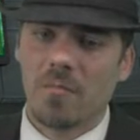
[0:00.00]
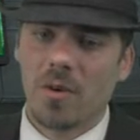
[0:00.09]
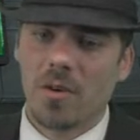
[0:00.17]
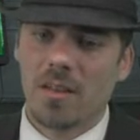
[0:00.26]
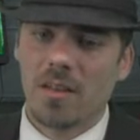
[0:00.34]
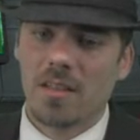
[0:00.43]

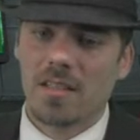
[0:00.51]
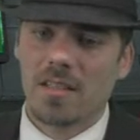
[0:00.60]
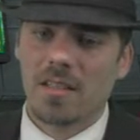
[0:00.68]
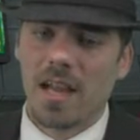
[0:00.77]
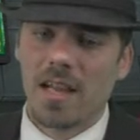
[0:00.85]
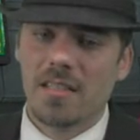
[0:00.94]
Opponent
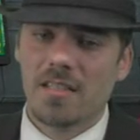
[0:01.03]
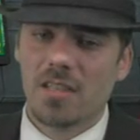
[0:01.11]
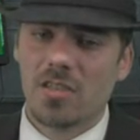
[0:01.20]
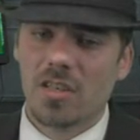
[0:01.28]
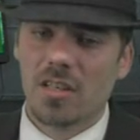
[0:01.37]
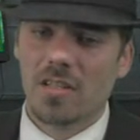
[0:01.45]
decides
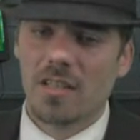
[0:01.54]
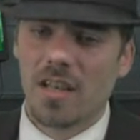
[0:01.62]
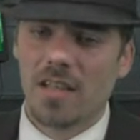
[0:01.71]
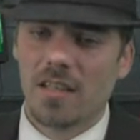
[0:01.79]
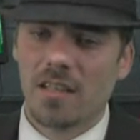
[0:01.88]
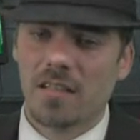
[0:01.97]
to just
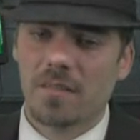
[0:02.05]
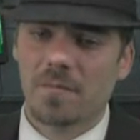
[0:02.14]
take it.